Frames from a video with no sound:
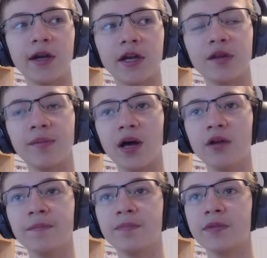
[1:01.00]
on the
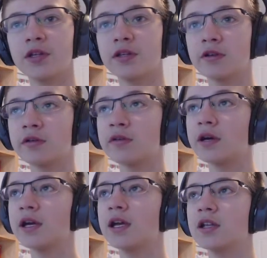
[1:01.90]
bottom until
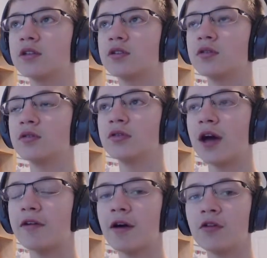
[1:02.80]
I get to
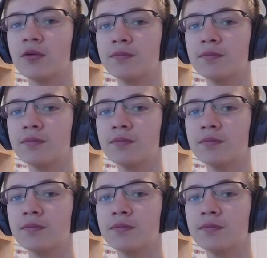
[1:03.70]
that level.